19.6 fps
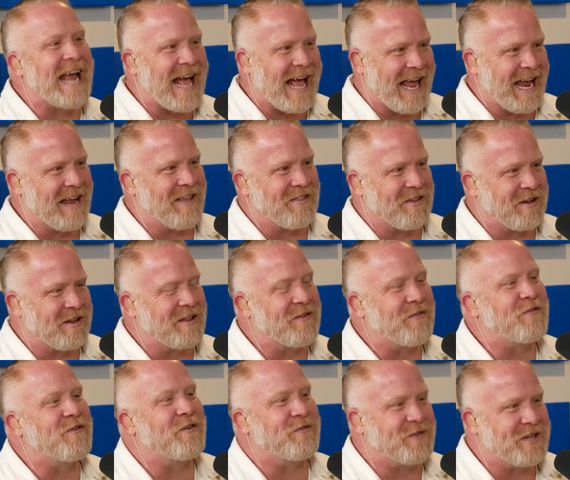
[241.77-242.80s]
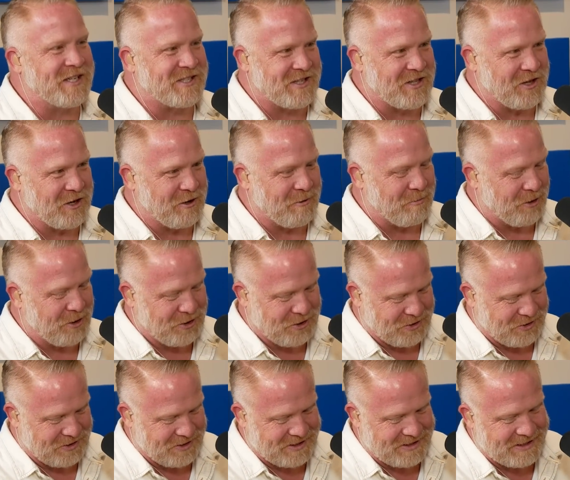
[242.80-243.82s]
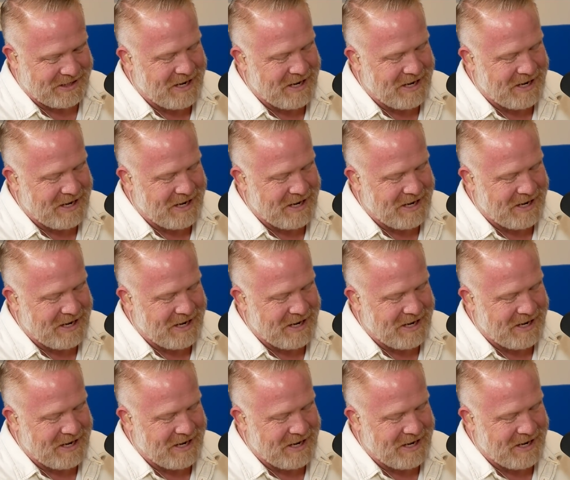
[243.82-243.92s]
guy in the 50s in the commercials.